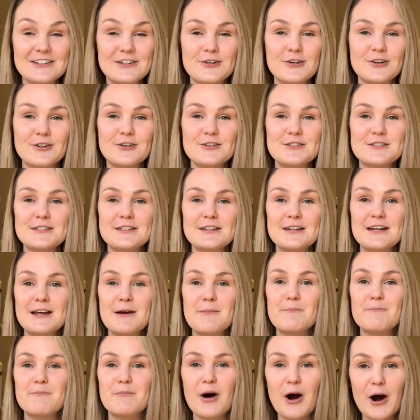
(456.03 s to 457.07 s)
called
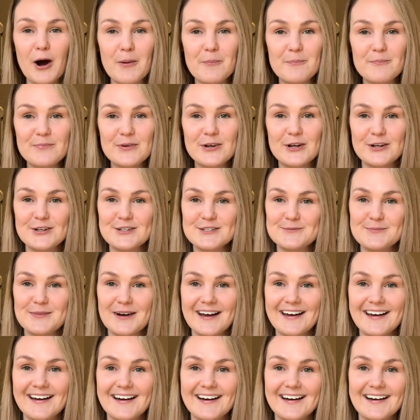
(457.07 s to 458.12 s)
Pop Goes My
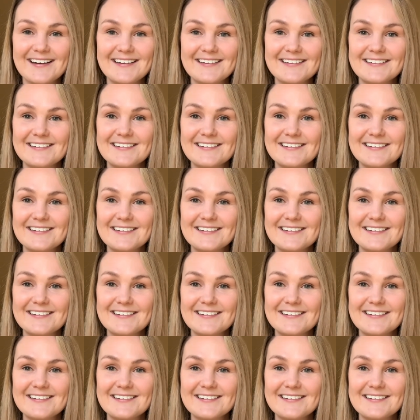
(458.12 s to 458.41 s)
Heart.